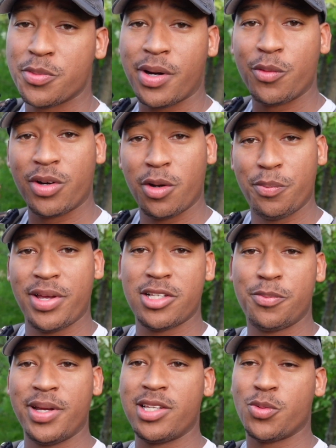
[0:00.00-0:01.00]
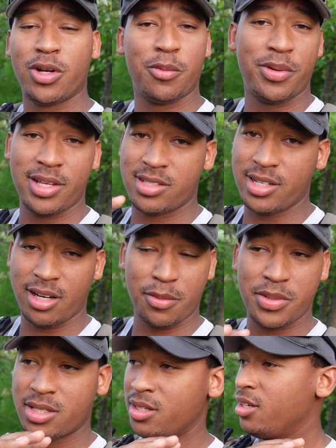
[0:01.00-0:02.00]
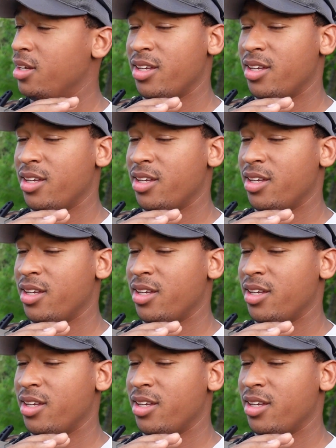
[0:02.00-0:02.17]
probably one of the best baits, one of the best setups